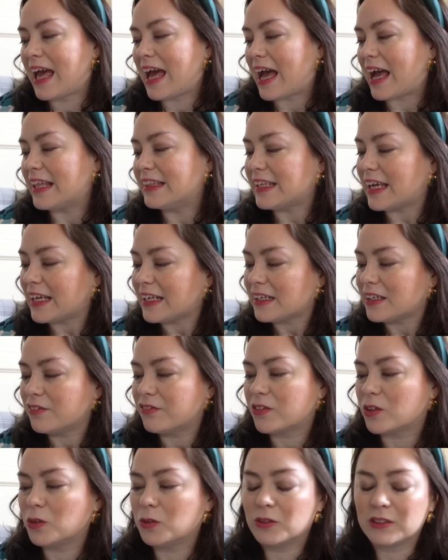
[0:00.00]
And then
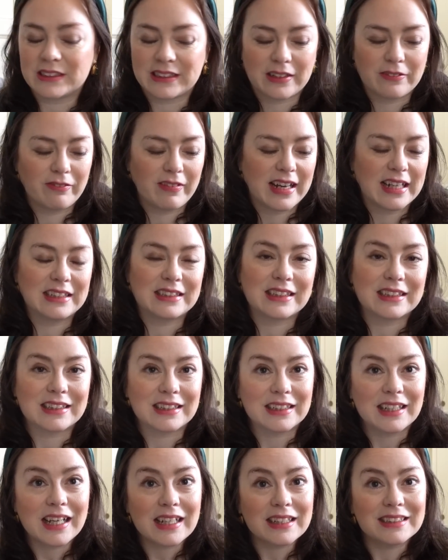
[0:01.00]
of course I read The
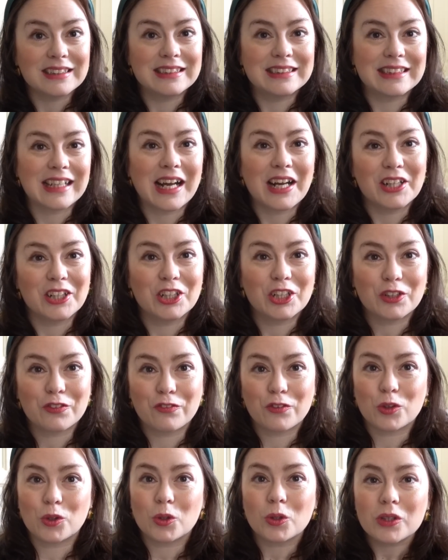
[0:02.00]
Nun Search
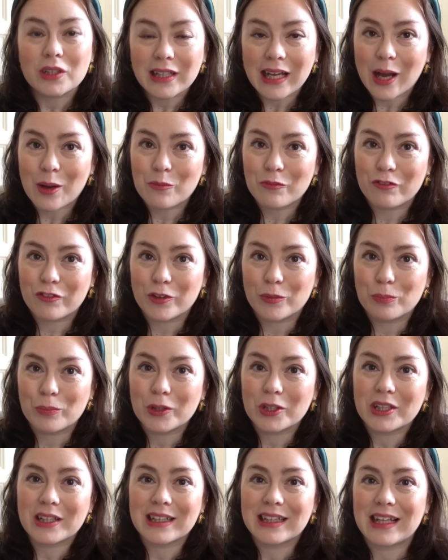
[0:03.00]
for the Comfort
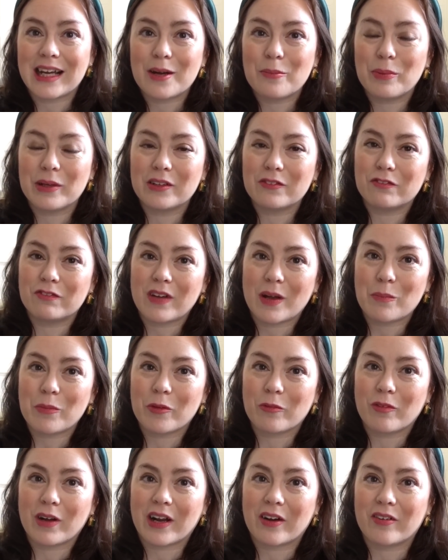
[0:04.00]
Book Club in
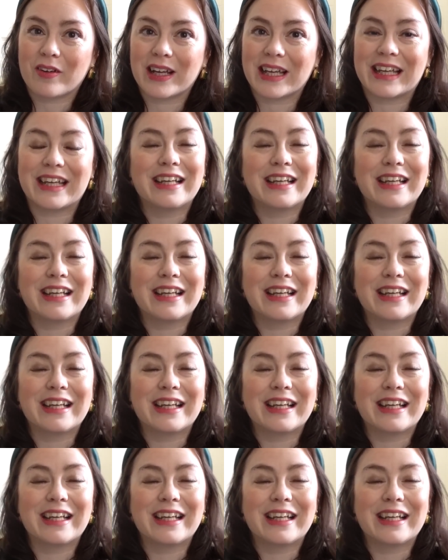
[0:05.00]
February.